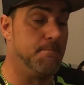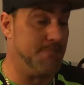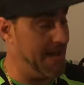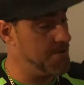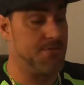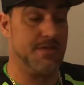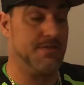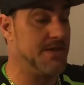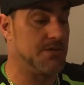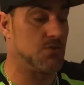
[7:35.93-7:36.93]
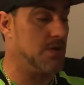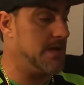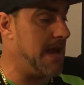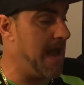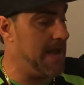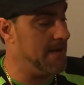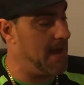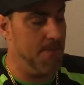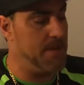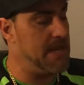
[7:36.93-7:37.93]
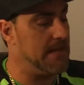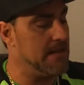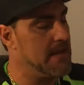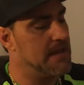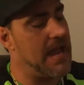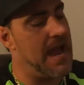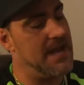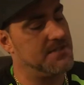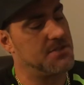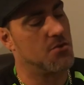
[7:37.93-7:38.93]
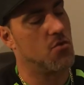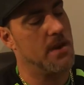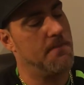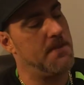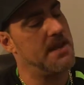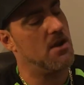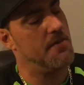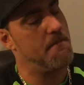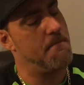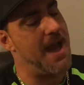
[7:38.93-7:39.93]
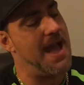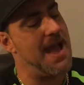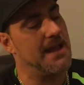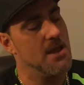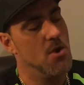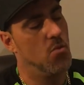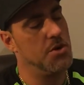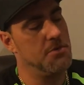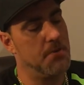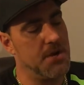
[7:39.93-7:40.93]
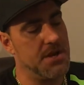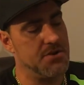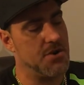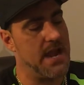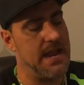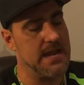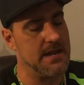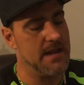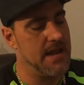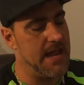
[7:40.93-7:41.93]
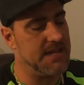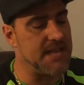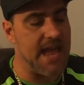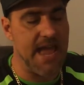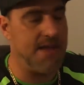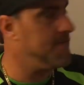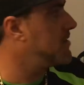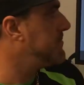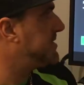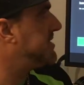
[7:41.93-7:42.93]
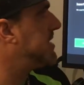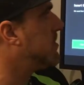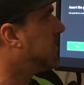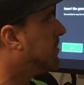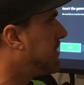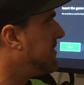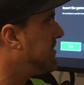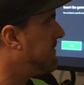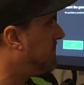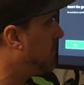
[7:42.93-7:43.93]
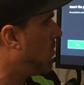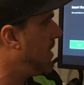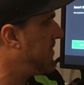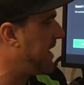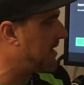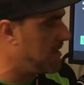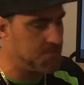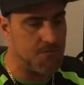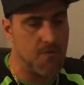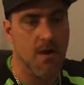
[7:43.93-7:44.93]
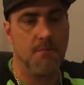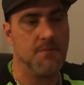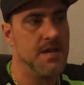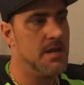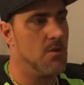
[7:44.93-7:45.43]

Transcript: better than this one. And I mean, guys, the gripping on the back, when you put it in your hand, it's a heavier material than the one that comes from